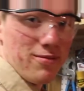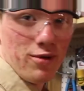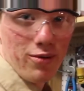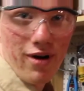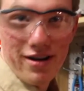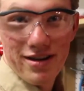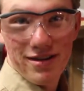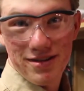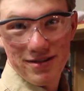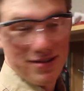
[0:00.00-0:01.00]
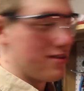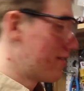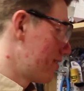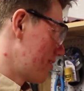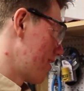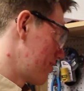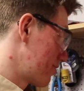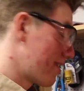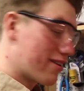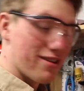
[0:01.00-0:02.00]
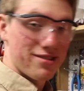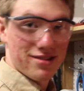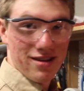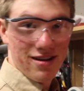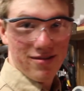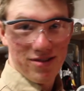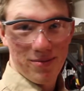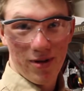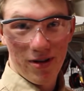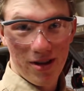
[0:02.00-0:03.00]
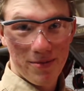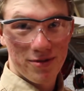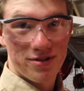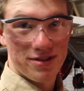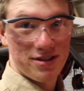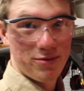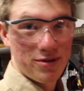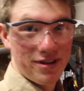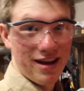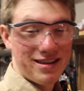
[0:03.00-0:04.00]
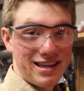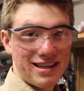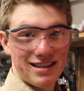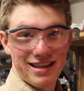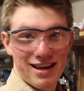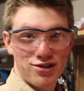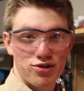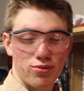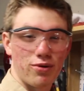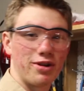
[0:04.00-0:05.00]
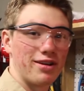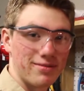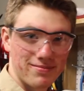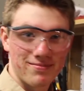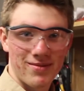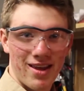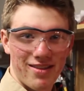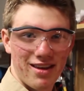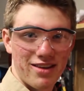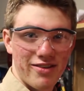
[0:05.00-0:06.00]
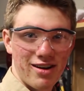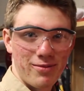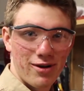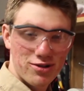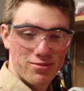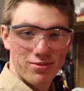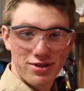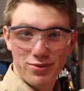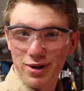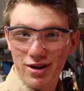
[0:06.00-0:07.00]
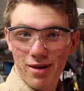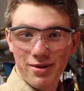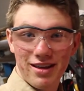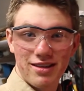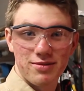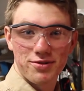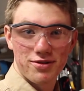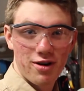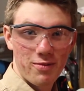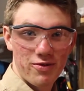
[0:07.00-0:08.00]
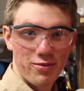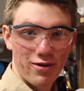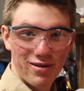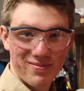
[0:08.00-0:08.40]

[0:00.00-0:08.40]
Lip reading: Milwaukee dry cut saw, the model number 6190-20. Thank you very much. Please rate, comment, and subscribe for more.